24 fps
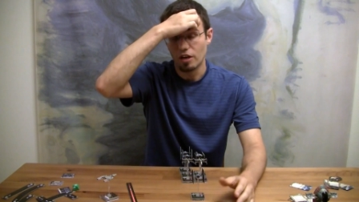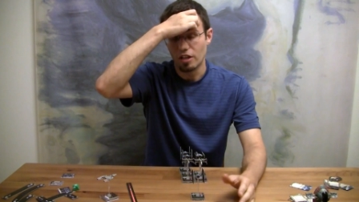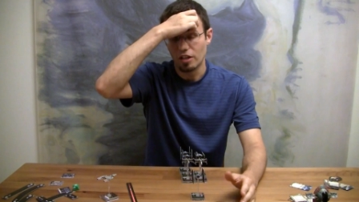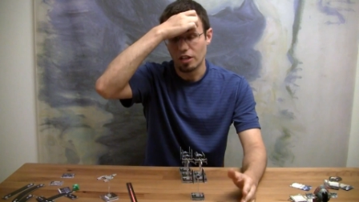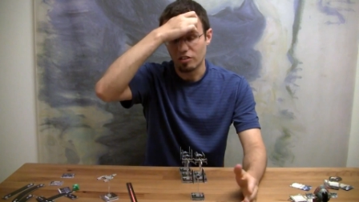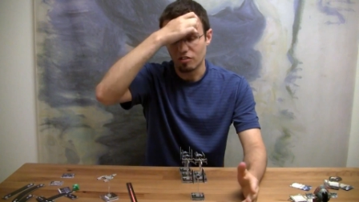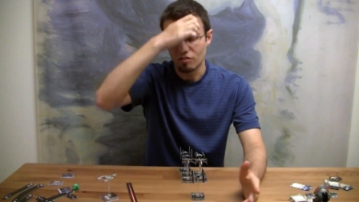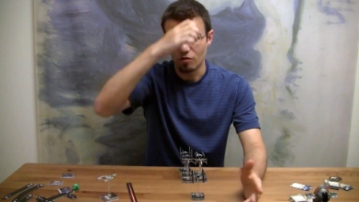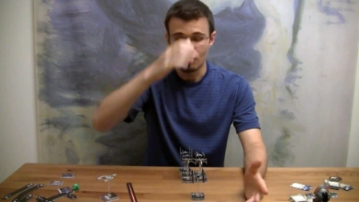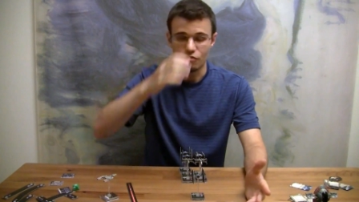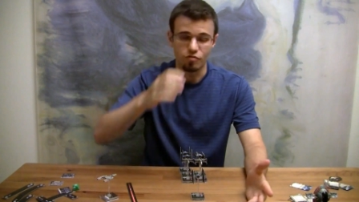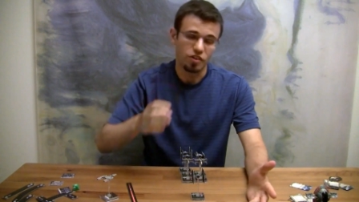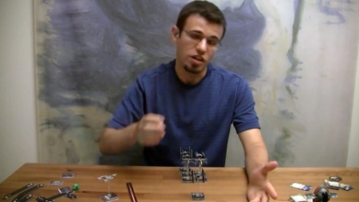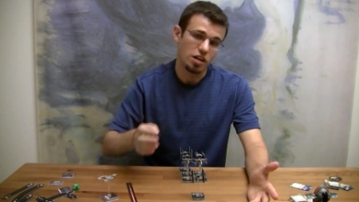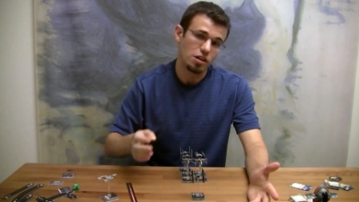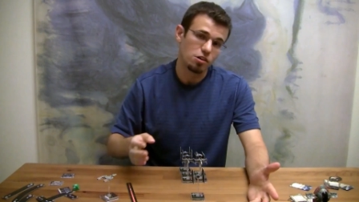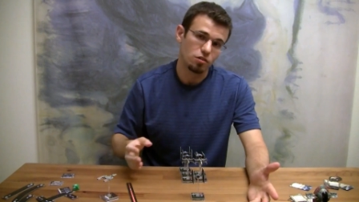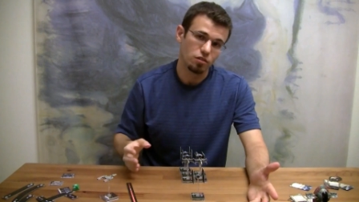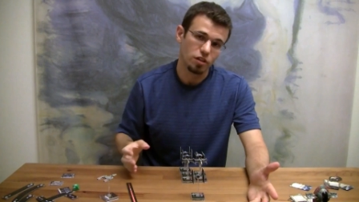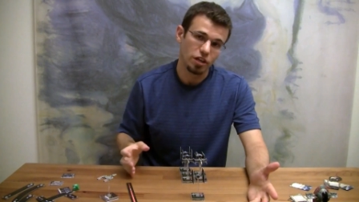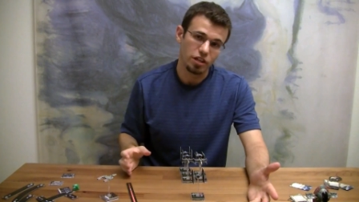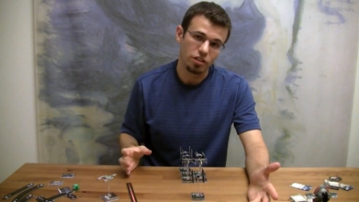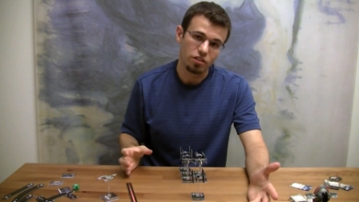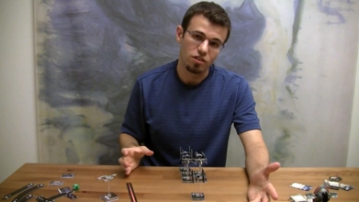I like to use
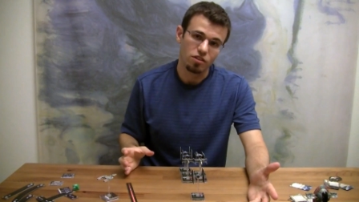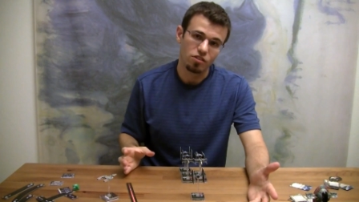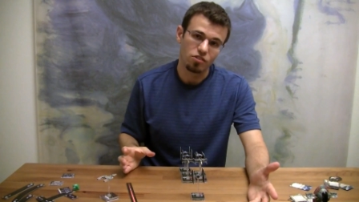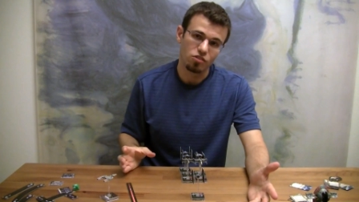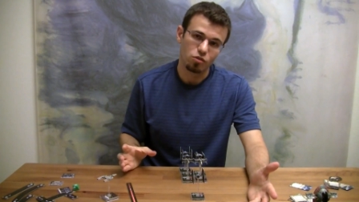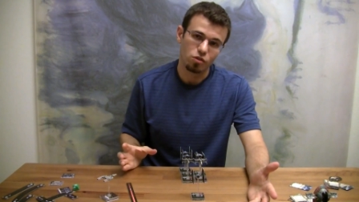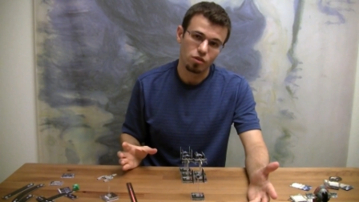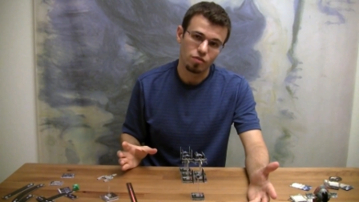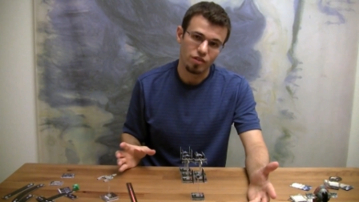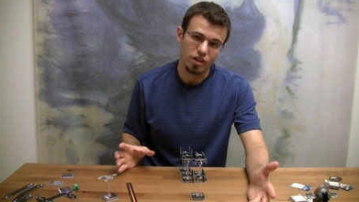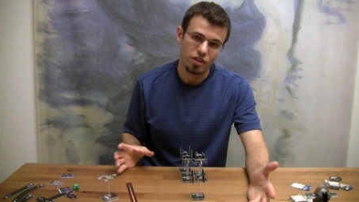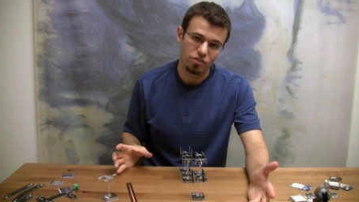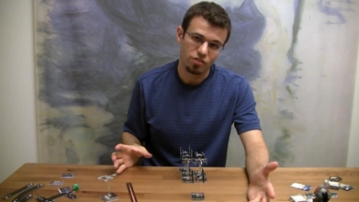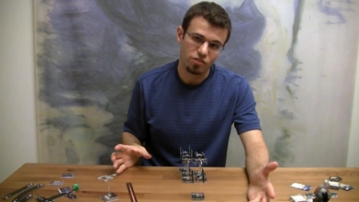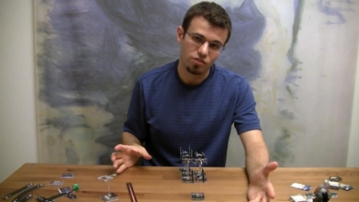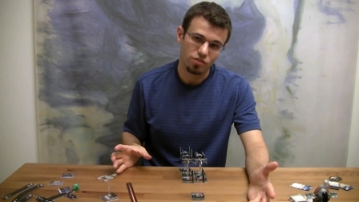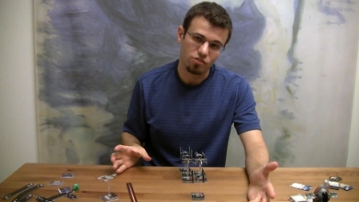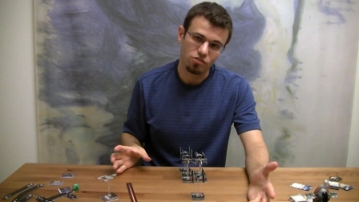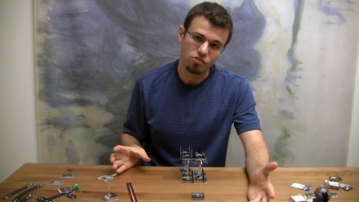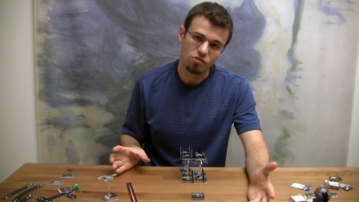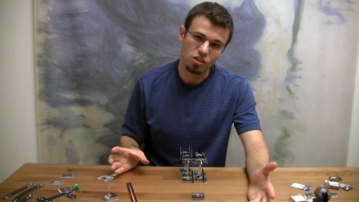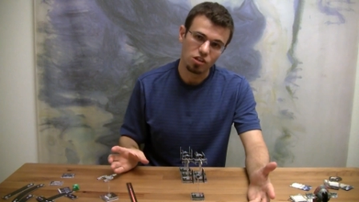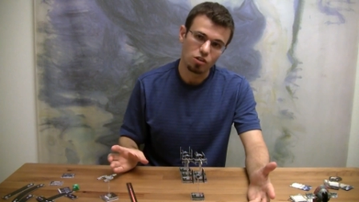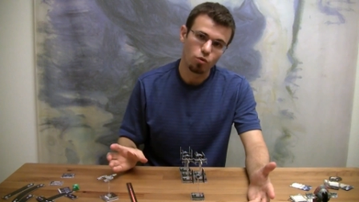Vader like this, sort of as this
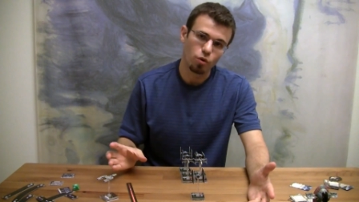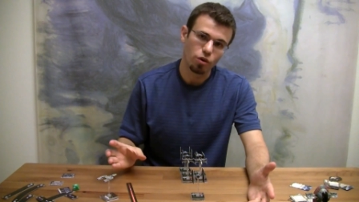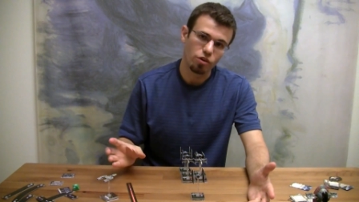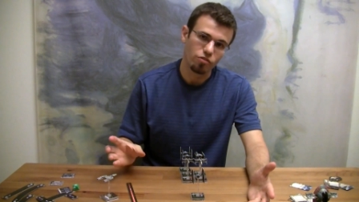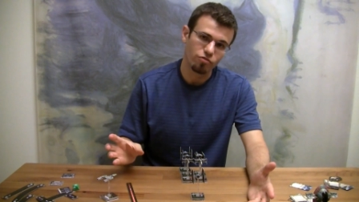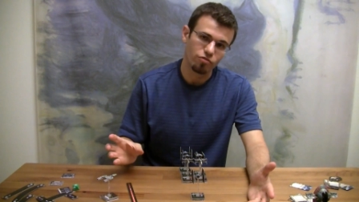decoy